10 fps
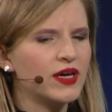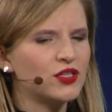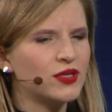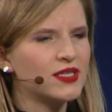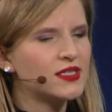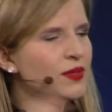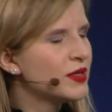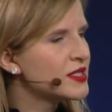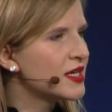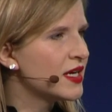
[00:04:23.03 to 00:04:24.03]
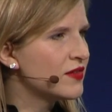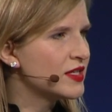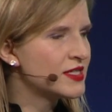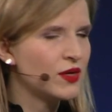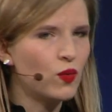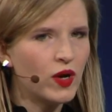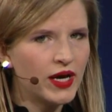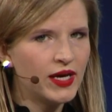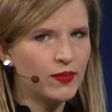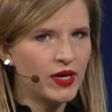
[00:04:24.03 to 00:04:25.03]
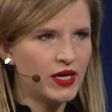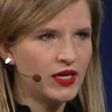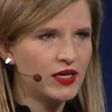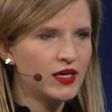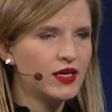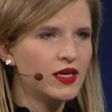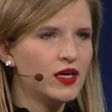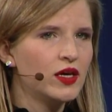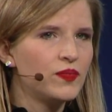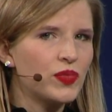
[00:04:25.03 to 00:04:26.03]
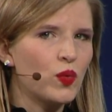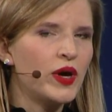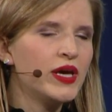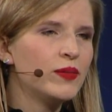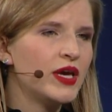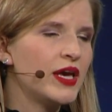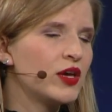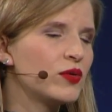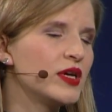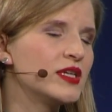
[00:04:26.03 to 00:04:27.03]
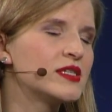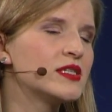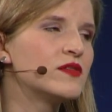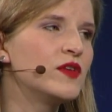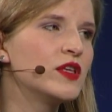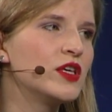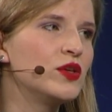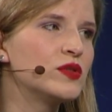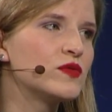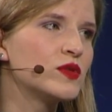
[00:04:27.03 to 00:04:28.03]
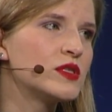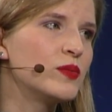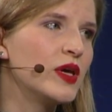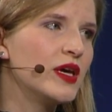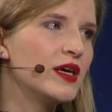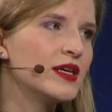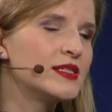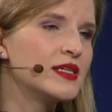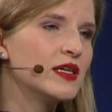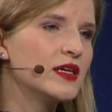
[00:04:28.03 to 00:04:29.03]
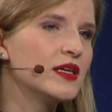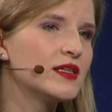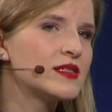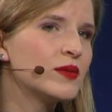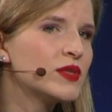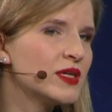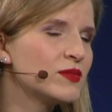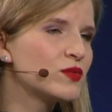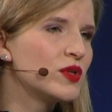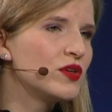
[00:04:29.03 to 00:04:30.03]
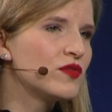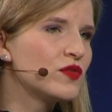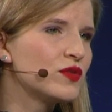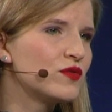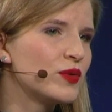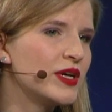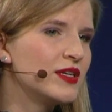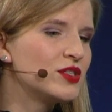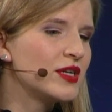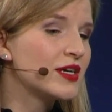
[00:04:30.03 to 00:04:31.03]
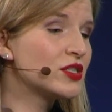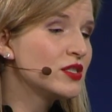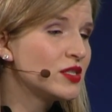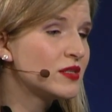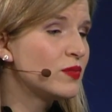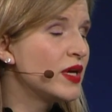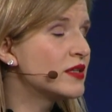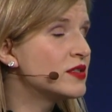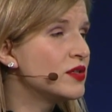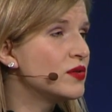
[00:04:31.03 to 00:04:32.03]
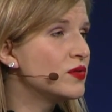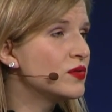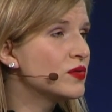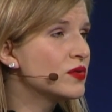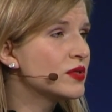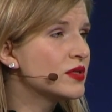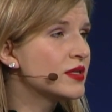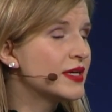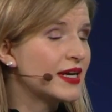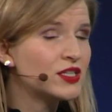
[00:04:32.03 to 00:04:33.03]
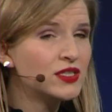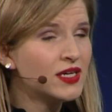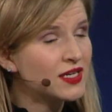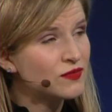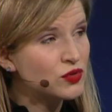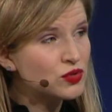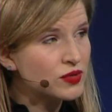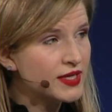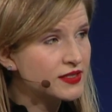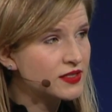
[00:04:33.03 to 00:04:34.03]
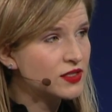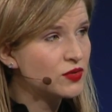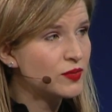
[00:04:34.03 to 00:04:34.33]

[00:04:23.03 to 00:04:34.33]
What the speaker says: I try to step outside of it and say, why am I angry, and is this feeling useful to me? Is it, sometimes when you're full of rage, it actually just makes you, it actually kind of neutralizes you.